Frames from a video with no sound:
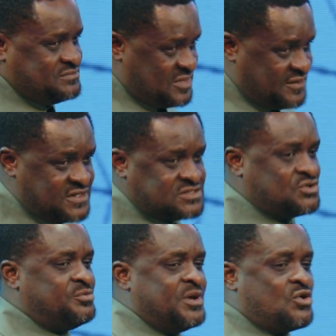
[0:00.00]
if there's
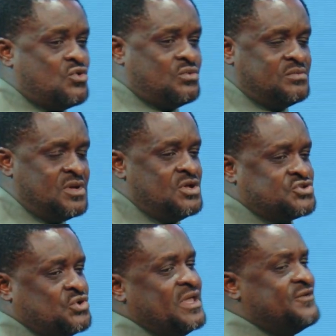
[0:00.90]
going to be a coup.
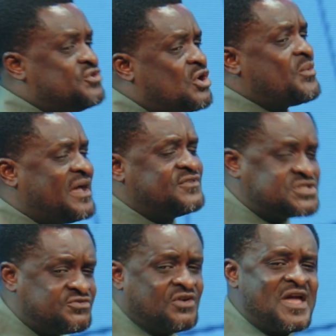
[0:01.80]
So even though we have the
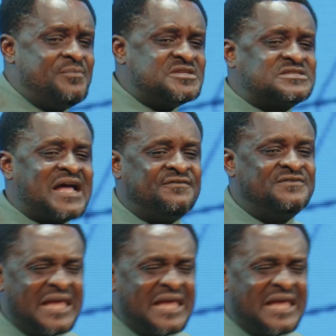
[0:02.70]
chief of the army staff, the